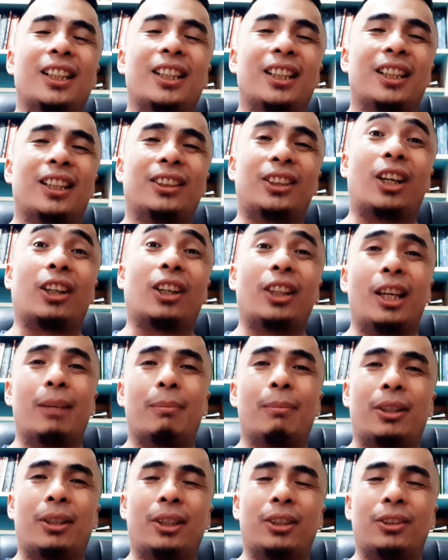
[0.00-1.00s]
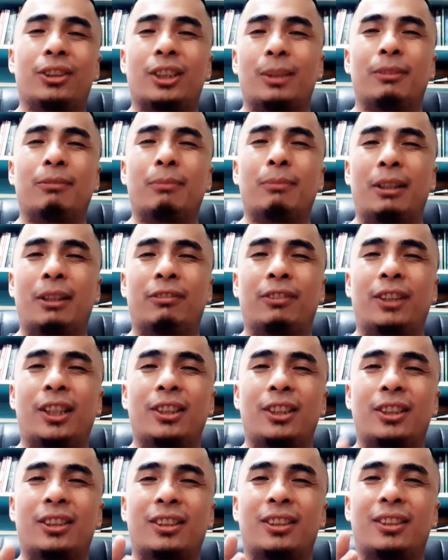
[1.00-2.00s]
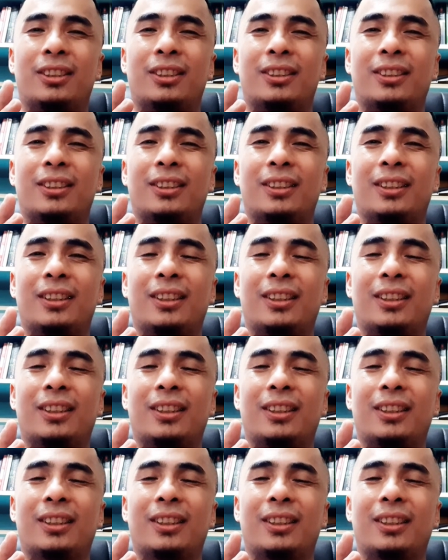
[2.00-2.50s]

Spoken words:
talking about it to some of my friends.